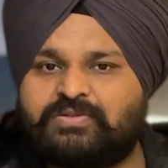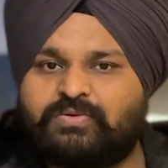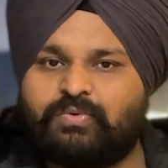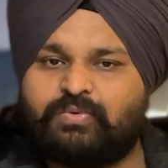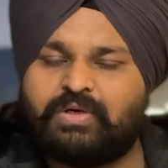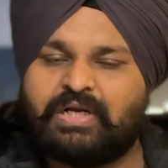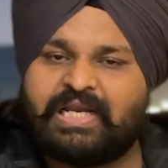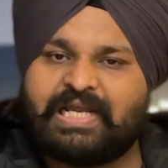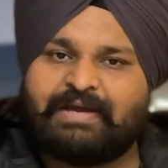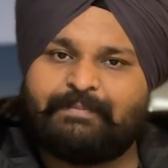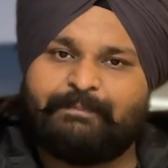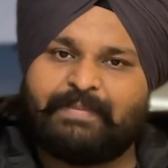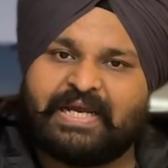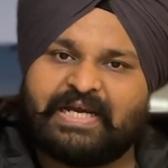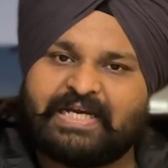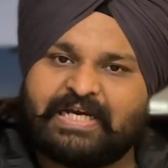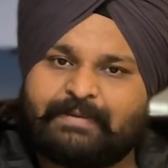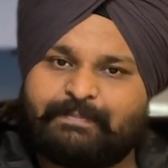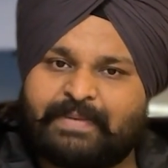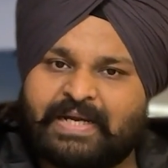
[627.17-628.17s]
Google have
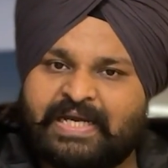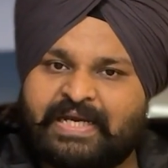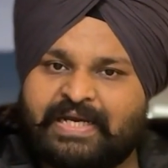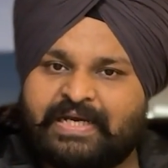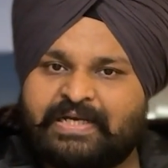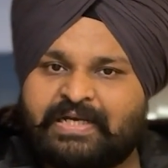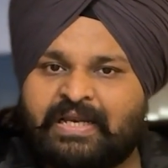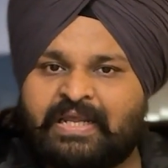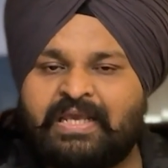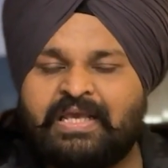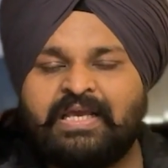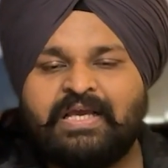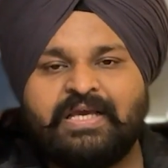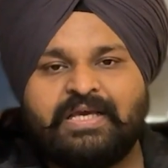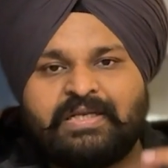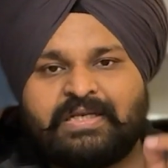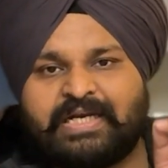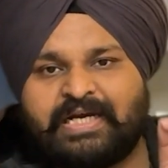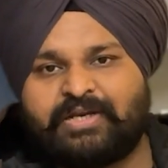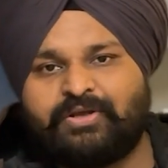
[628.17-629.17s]
made it mandatory
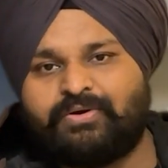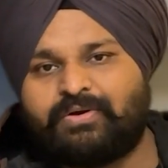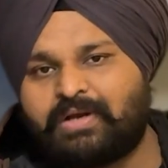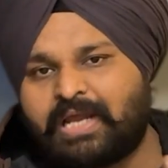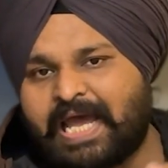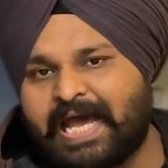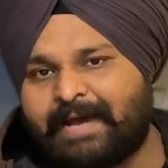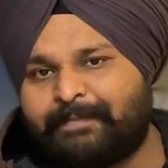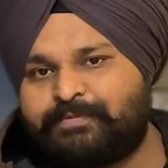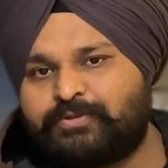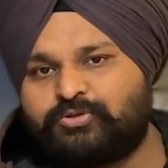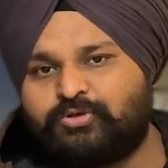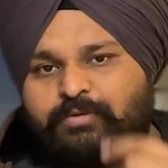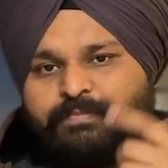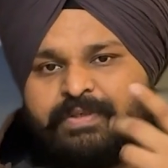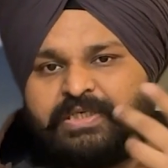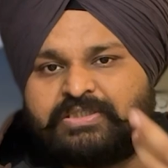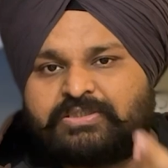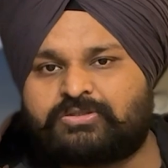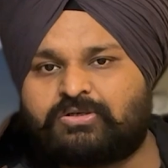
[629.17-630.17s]
that your app should
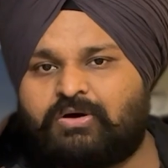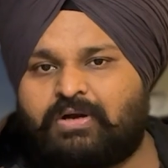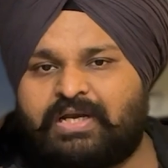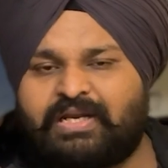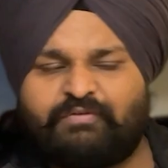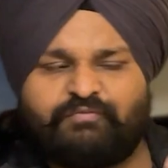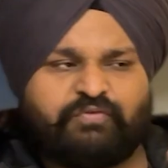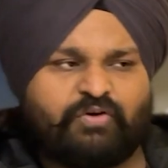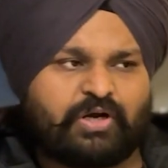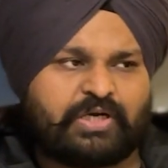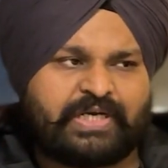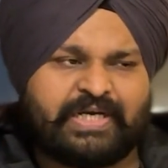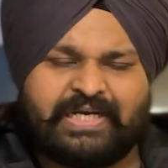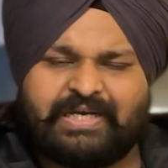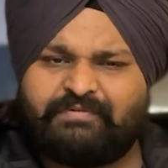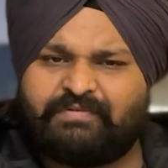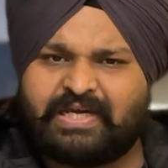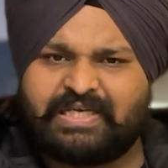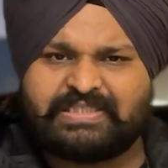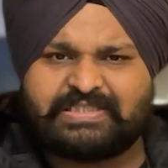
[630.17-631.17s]
be installed in 14
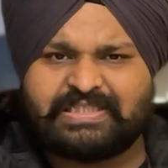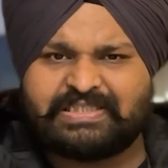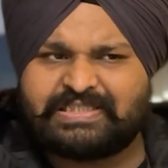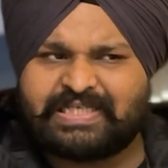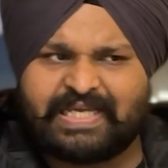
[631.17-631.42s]
devices,